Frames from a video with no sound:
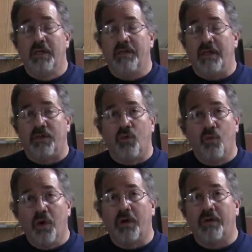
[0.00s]
that the
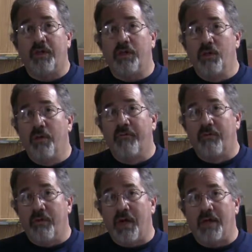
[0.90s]
work that you have
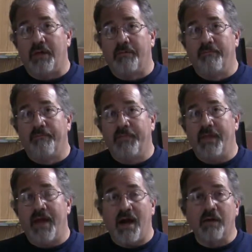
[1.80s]
created,
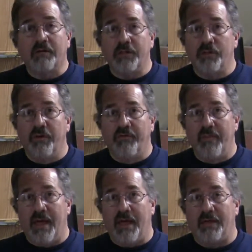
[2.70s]
the art that you have
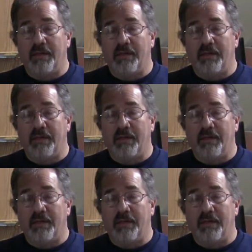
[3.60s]
made,